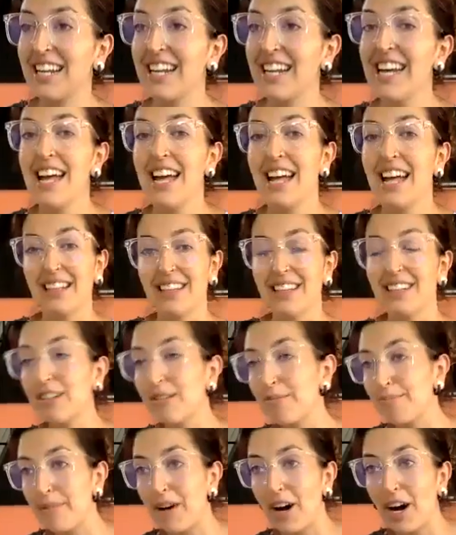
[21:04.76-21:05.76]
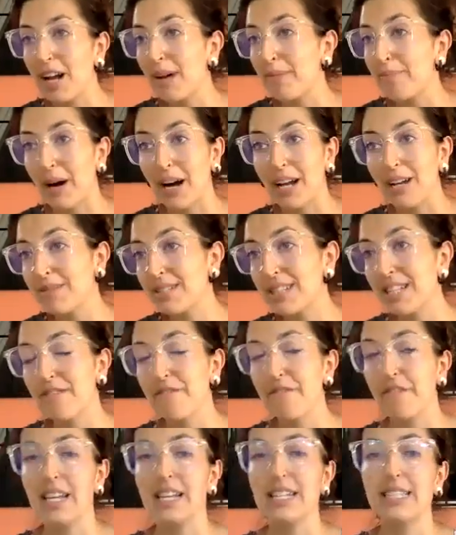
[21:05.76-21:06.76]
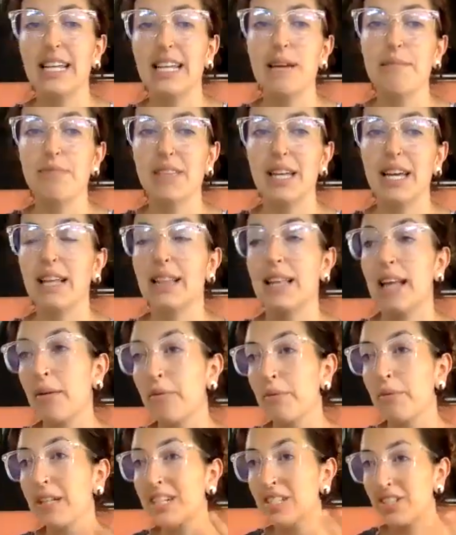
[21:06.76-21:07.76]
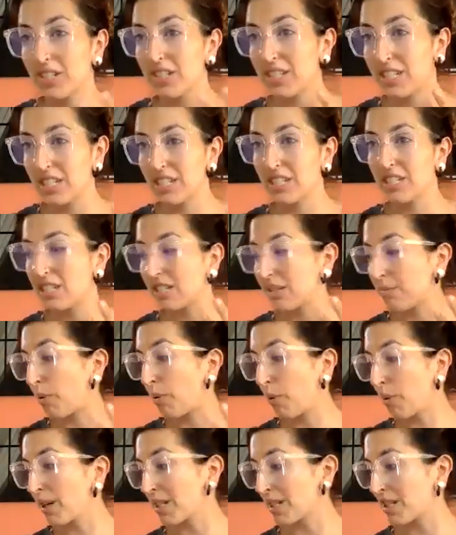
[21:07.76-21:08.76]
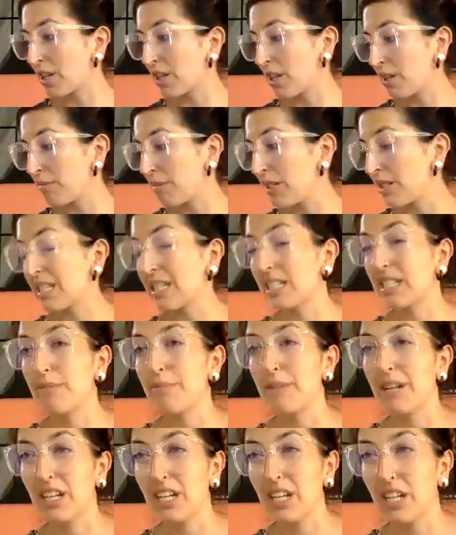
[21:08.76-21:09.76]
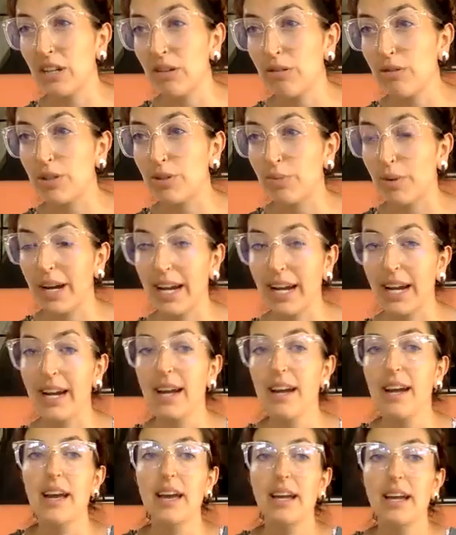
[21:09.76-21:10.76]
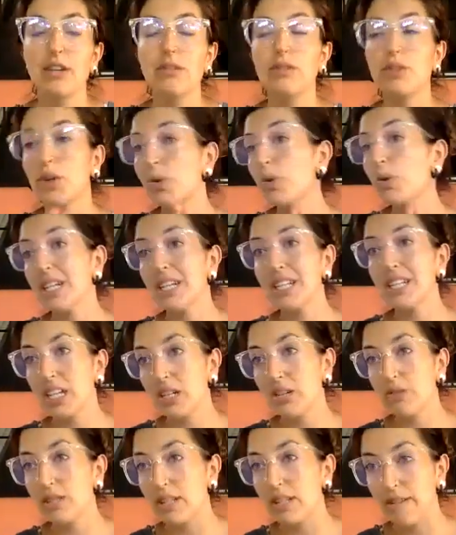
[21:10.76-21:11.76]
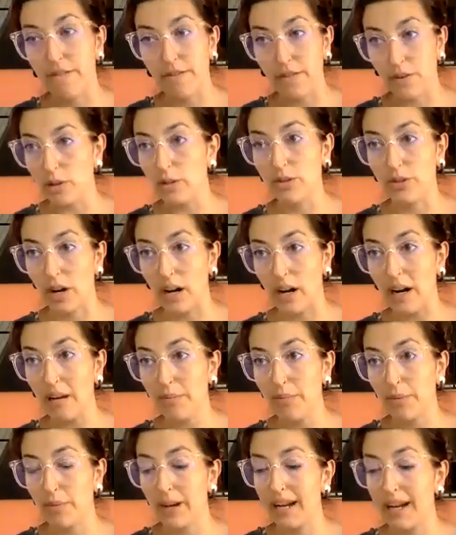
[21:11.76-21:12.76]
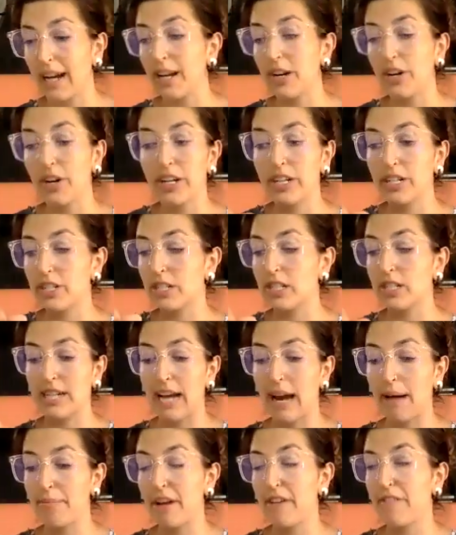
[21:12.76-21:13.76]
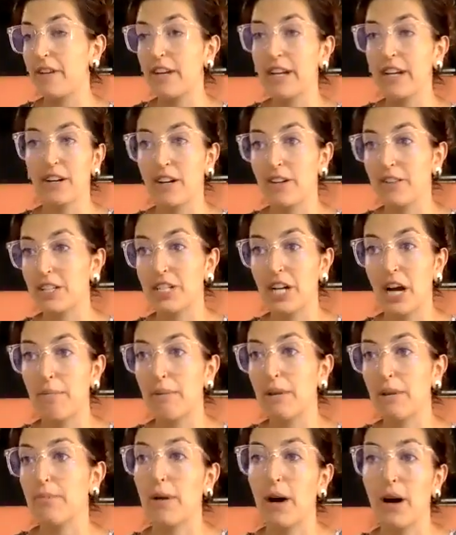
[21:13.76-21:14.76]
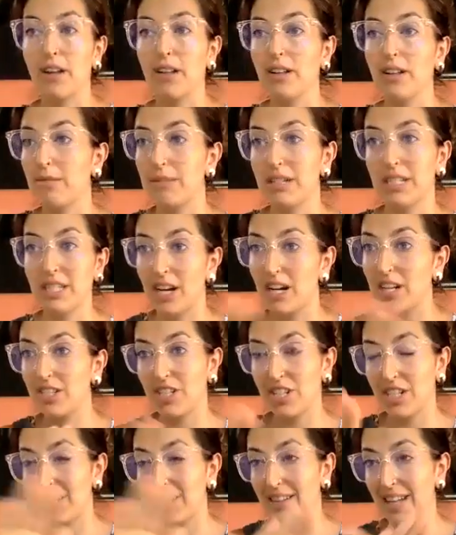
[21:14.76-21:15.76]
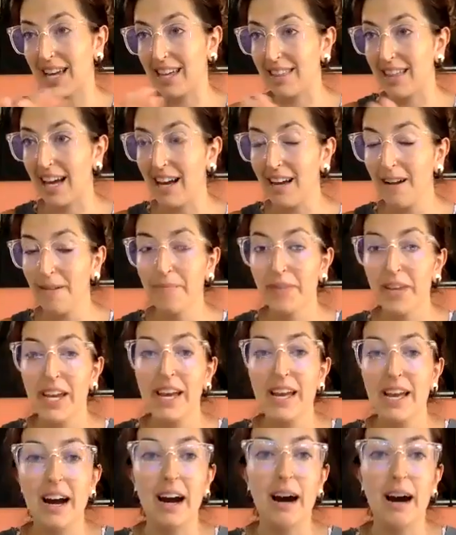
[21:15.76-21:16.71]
it in, a little bottoms of the feet, same thing. And that really just supports her immune system in a huge way. You don't need to use a full drop, right? I could have just dabbed my finger on the top of the bottle and massaged it in like that.